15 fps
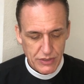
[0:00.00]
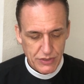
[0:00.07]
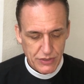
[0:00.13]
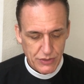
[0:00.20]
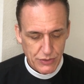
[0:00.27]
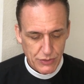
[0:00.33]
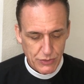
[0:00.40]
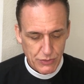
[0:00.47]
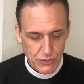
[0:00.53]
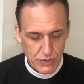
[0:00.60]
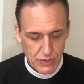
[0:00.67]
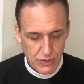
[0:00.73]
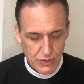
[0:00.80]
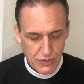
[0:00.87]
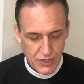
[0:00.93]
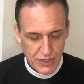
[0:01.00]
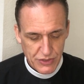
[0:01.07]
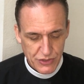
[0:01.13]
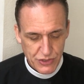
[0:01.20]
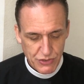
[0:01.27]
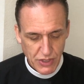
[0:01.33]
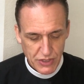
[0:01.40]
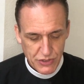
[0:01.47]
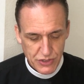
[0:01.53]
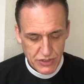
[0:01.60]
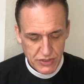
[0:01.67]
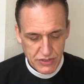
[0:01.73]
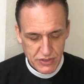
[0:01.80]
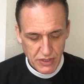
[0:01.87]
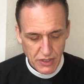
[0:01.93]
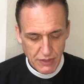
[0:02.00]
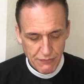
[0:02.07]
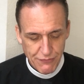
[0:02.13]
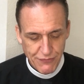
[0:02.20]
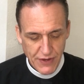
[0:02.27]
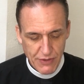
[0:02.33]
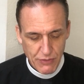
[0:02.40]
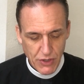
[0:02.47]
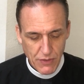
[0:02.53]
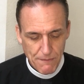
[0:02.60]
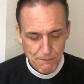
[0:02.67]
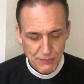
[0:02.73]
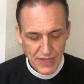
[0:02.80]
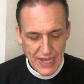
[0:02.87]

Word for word: to the instructions of Pharaoh,